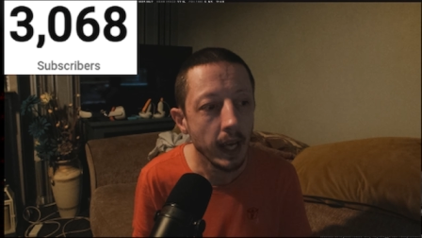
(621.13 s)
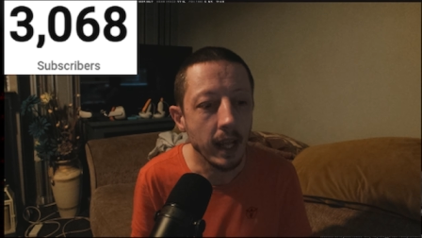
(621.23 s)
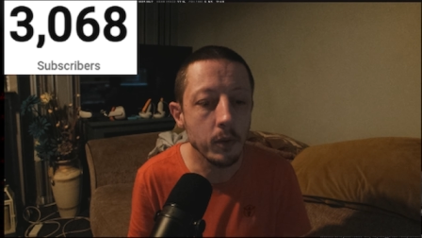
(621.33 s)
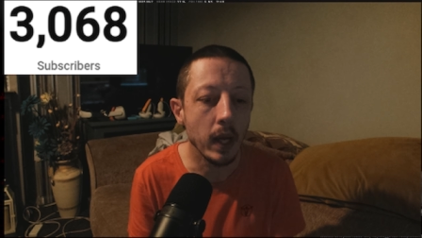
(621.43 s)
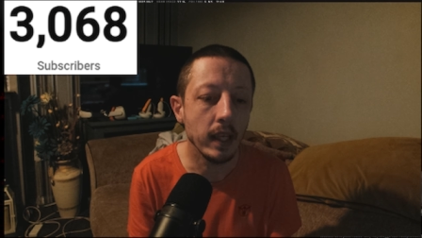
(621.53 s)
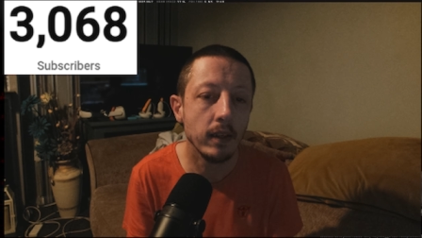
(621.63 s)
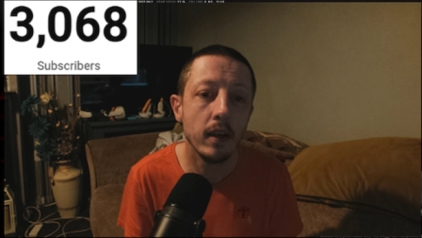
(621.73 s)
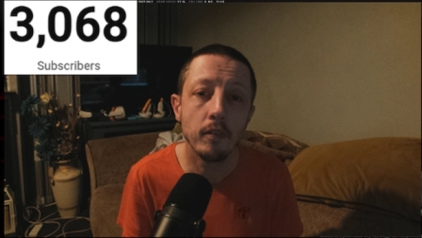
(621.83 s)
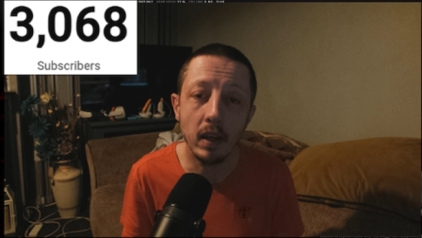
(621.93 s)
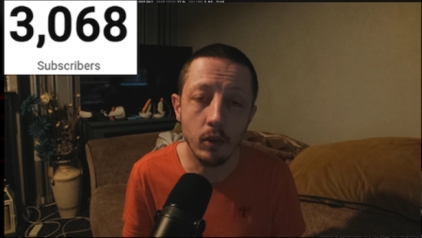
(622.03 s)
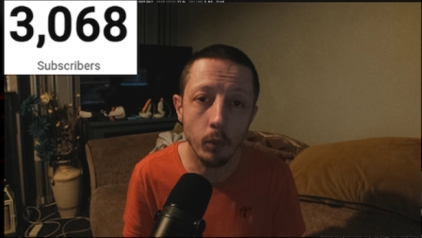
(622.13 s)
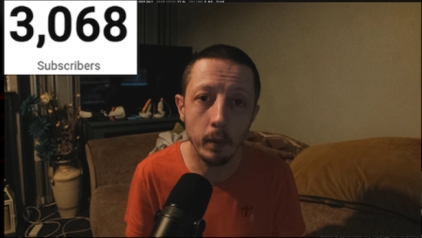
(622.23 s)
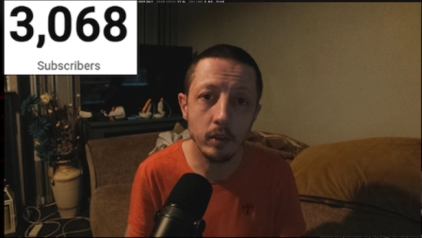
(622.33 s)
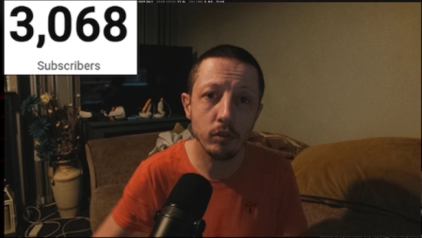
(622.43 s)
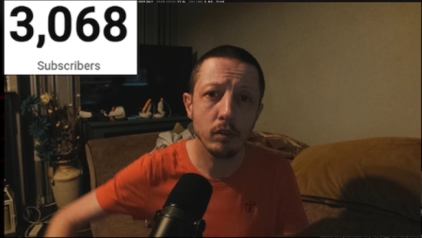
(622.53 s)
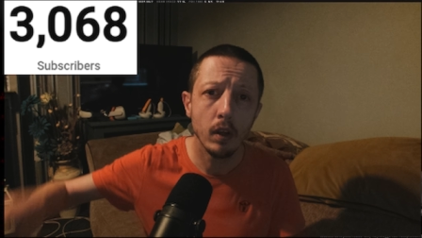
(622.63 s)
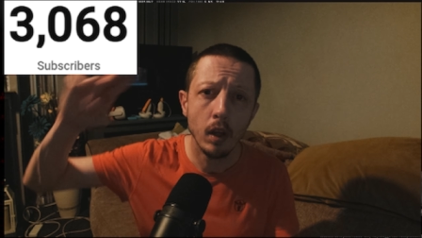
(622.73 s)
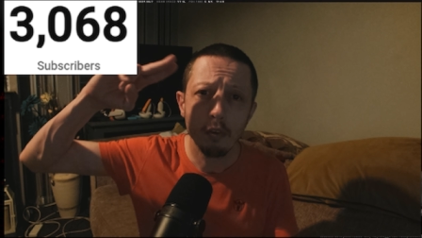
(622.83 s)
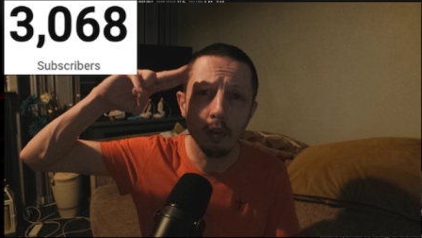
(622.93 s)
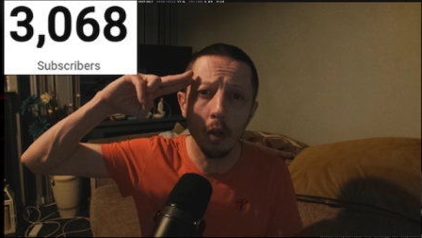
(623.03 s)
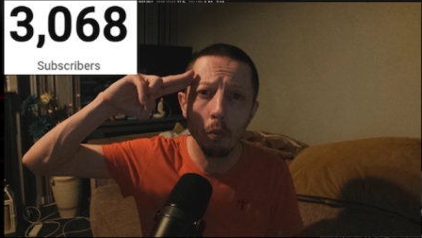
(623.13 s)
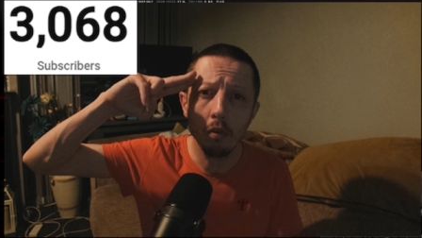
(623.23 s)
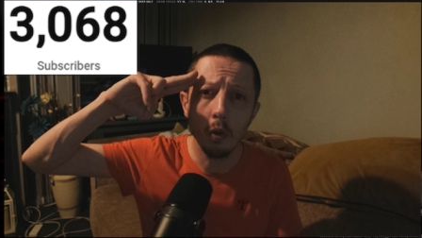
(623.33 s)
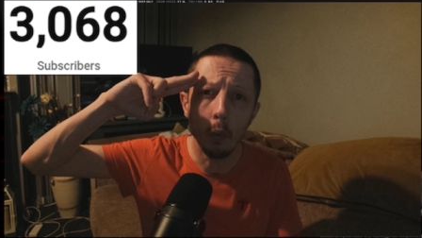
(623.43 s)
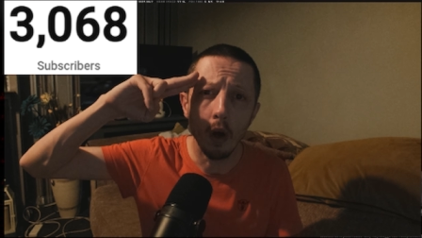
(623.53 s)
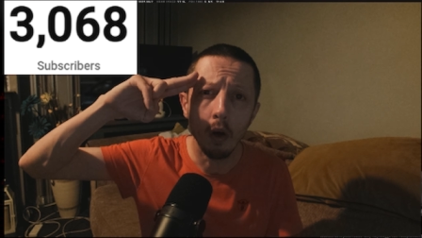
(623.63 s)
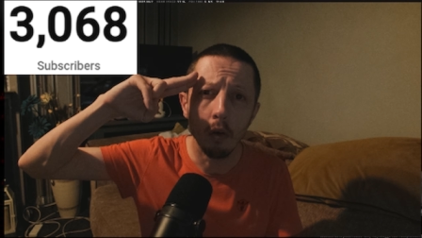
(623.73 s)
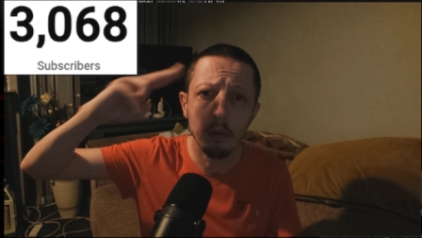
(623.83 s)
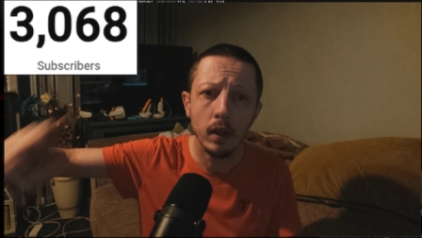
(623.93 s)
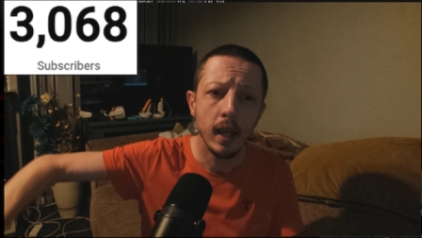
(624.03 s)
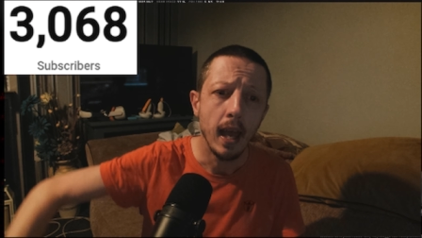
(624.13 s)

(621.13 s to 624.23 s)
Anyway, thank you very much. Salute to you all.